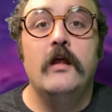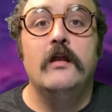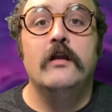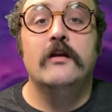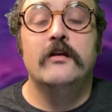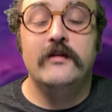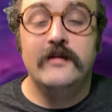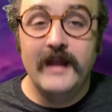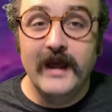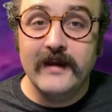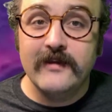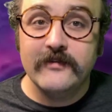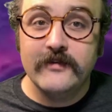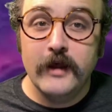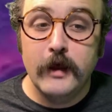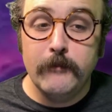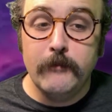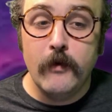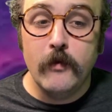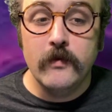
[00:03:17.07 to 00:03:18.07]
Next
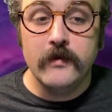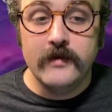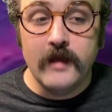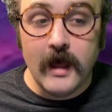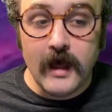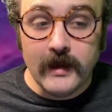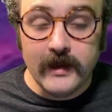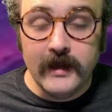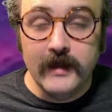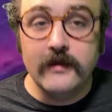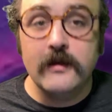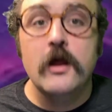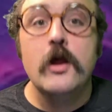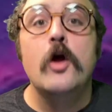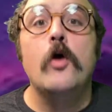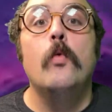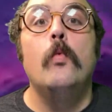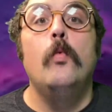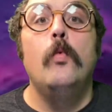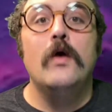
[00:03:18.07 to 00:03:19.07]
up on the docket,
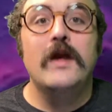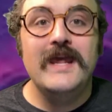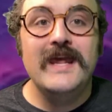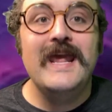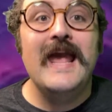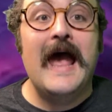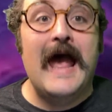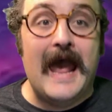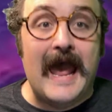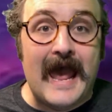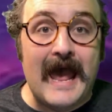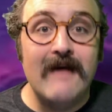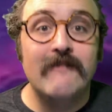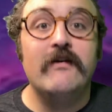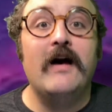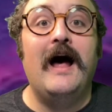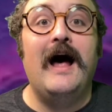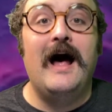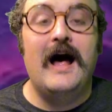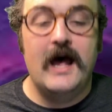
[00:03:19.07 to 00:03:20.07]
we have
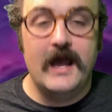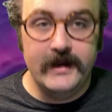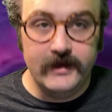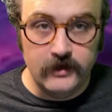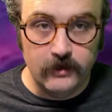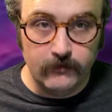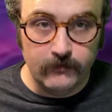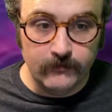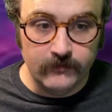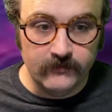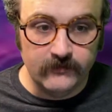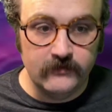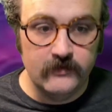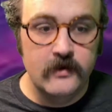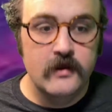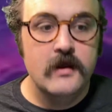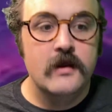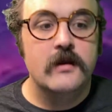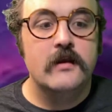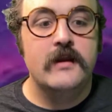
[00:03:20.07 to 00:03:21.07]
items.
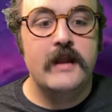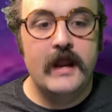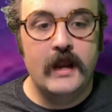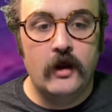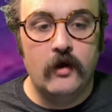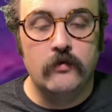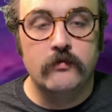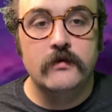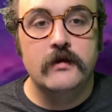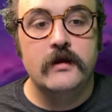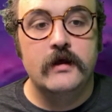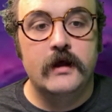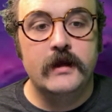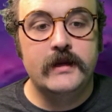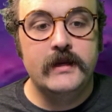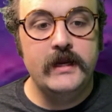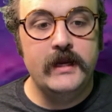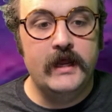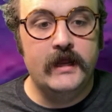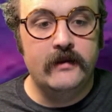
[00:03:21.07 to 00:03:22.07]
Now,
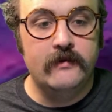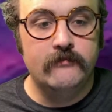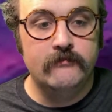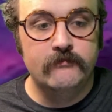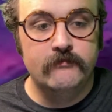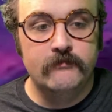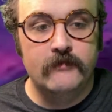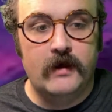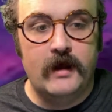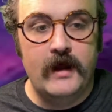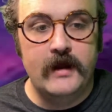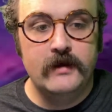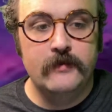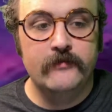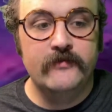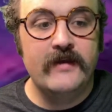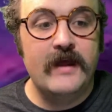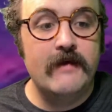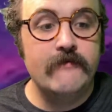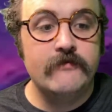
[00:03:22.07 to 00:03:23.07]
again, items
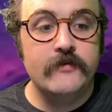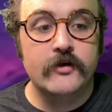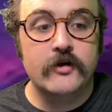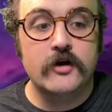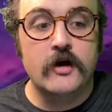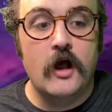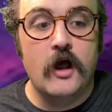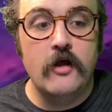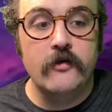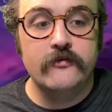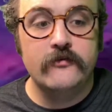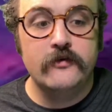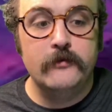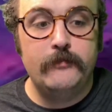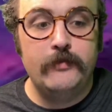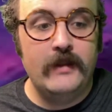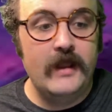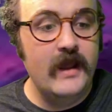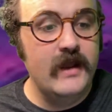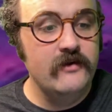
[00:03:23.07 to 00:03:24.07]
have their cost to
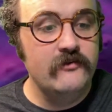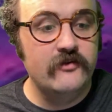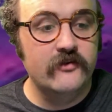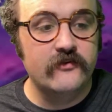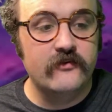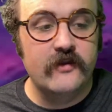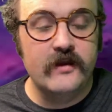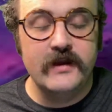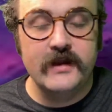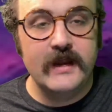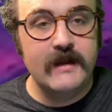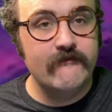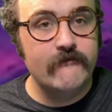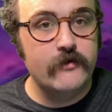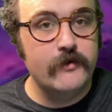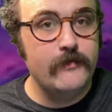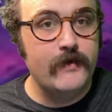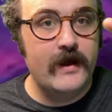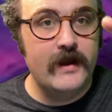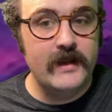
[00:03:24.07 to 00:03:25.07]
play just like
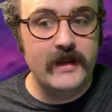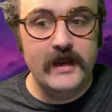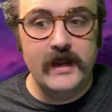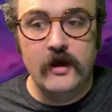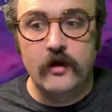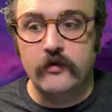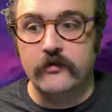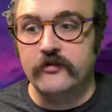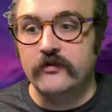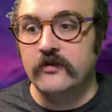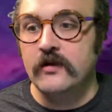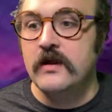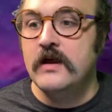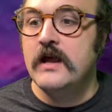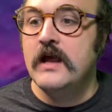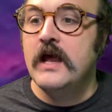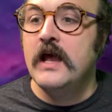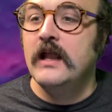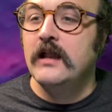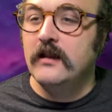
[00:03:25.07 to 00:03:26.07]
everybody else.
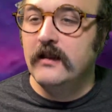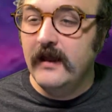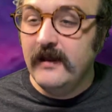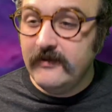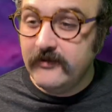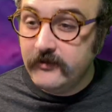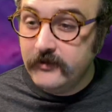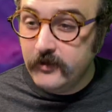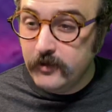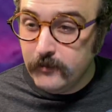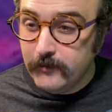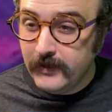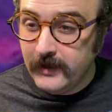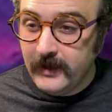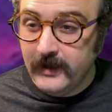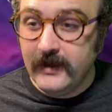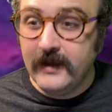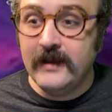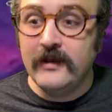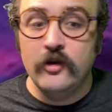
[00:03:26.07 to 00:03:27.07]
Let's zoom in
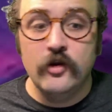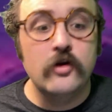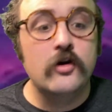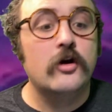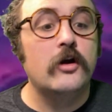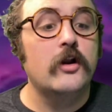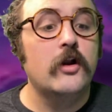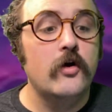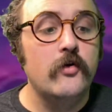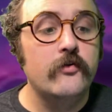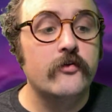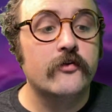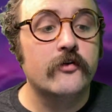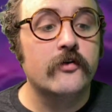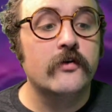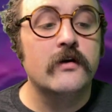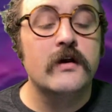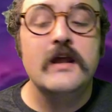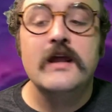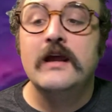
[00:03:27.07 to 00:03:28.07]
and look
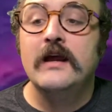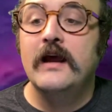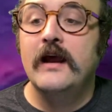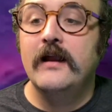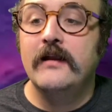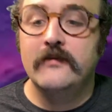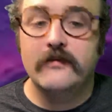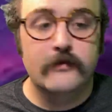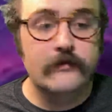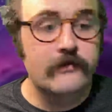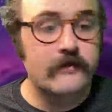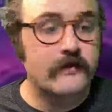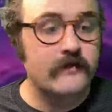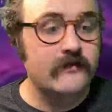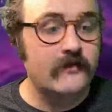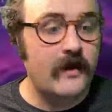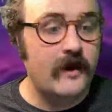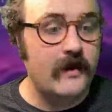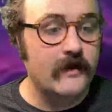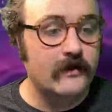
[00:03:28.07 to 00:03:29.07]
closer at some of these
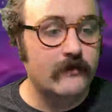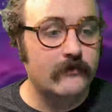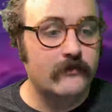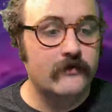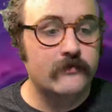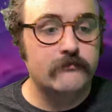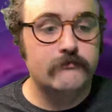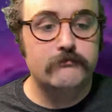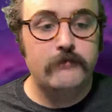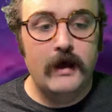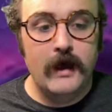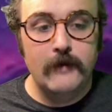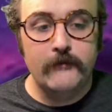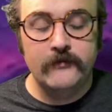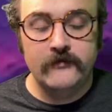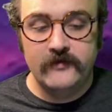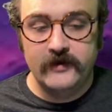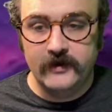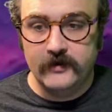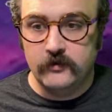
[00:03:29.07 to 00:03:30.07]
items.
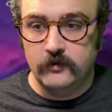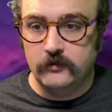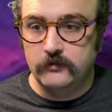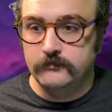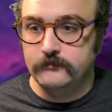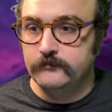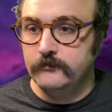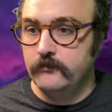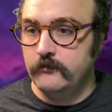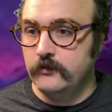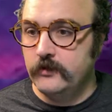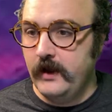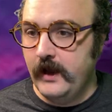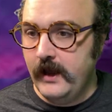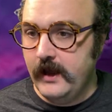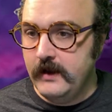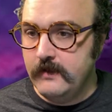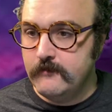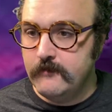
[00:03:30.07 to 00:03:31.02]
Popsicle, okay?